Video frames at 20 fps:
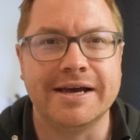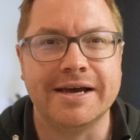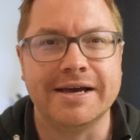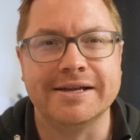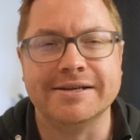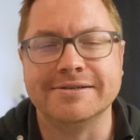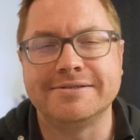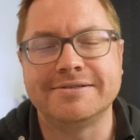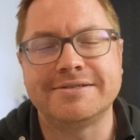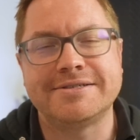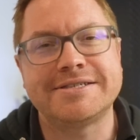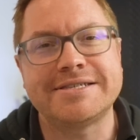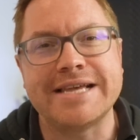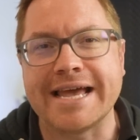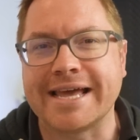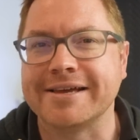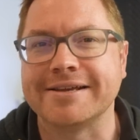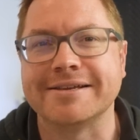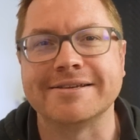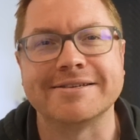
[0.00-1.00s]
and
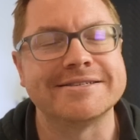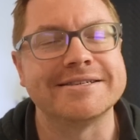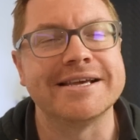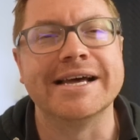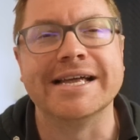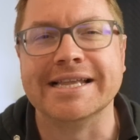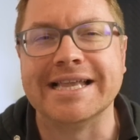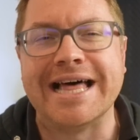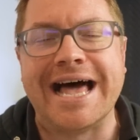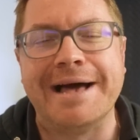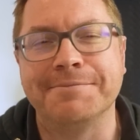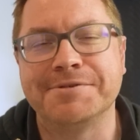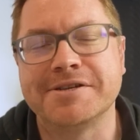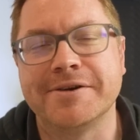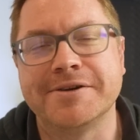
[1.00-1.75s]
seconds a lap.